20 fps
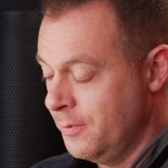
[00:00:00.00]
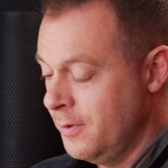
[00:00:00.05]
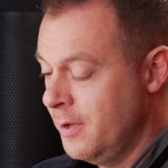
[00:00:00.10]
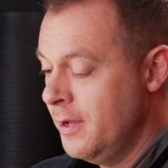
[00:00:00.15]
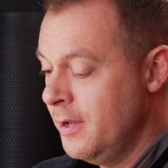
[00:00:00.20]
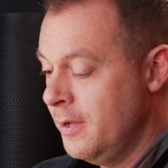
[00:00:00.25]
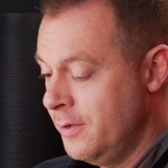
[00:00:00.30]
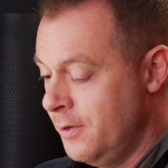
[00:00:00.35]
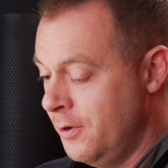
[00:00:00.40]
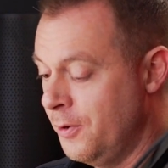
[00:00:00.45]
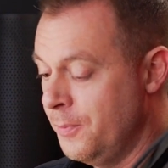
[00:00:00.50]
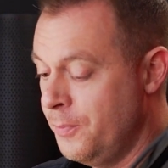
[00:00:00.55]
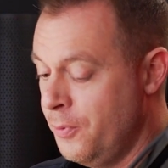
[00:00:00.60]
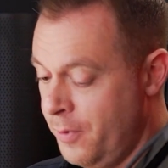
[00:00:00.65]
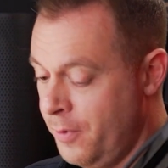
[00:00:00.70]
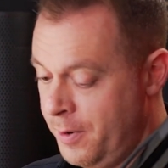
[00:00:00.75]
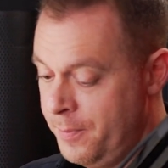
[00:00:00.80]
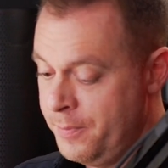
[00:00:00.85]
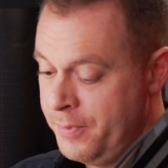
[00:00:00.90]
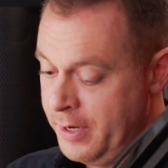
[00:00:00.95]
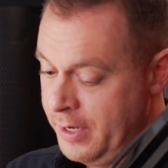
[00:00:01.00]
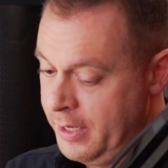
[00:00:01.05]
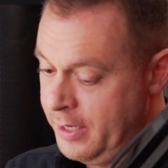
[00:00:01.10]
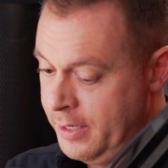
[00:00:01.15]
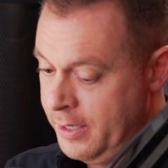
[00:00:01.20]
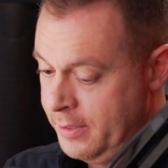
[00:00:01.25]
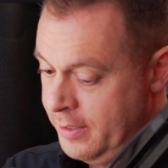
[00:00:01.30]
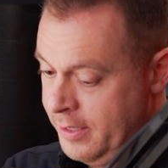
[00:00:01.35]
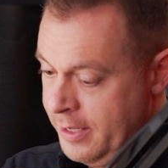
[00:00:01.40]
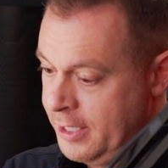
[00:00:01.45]
So to your point,
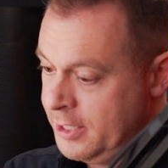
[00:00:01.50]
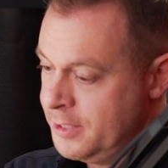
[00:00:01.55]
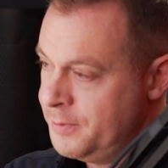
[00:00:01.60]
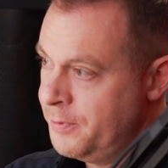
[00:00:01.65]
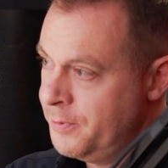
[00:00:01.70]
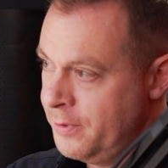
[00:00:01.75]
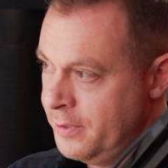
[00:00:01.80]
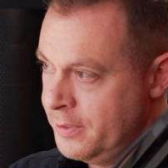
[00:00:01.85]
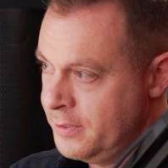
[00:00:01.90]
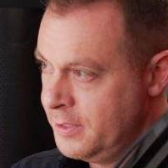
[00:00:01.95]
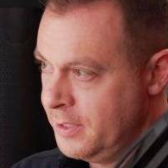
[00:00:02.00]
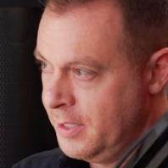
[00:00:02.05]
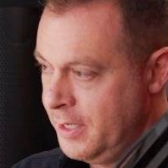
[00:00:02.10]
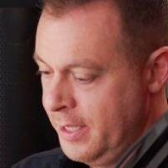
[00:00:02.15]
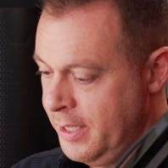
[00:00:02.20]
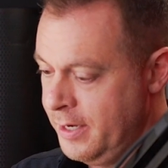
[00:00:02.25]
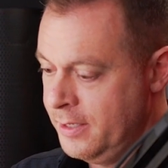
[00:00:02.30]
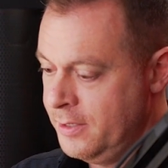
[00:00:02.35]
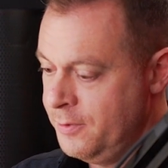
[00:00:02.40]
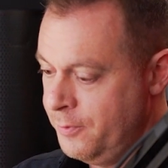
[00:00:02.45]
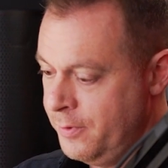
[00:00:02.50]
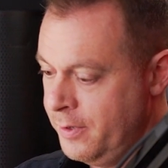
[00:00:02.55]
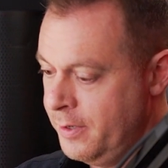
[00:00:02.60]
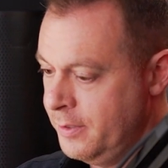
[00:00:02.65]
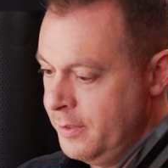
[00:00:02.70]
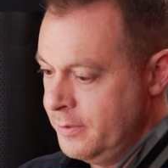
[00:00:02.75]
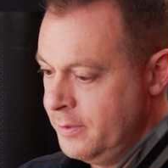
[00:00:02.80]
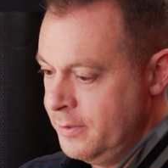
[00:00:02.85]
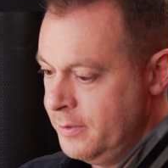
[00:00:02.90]
bringing in the experts to get it to where